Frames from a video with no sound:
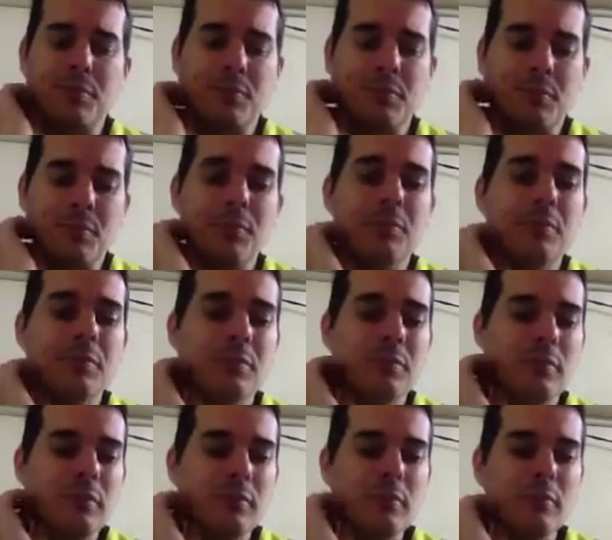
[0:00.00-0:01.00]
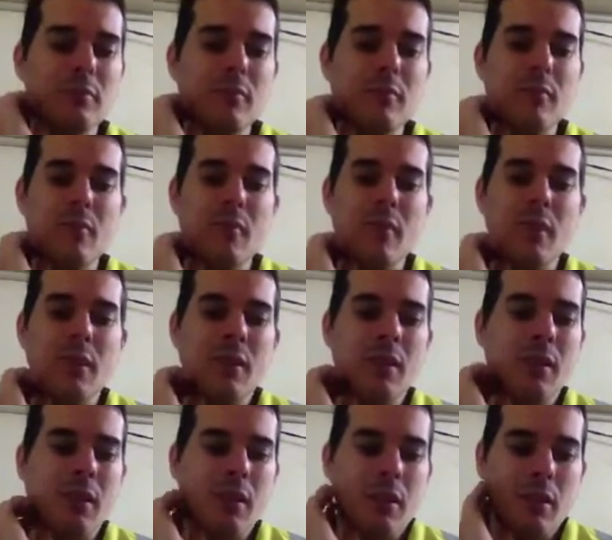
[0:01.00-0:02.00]

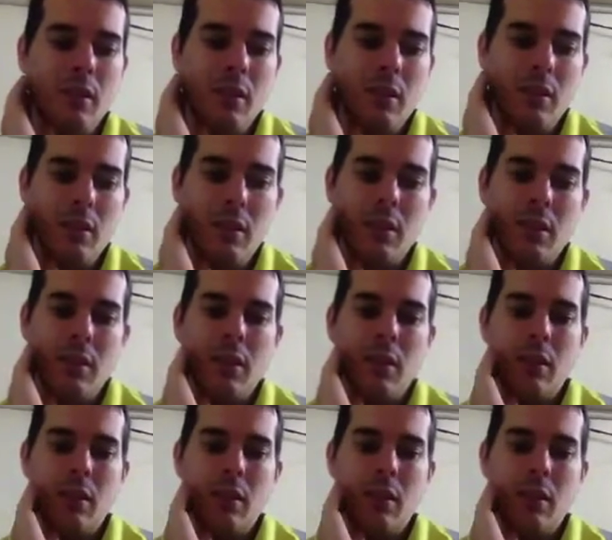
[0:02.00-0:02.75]
No one is speaking in this clip.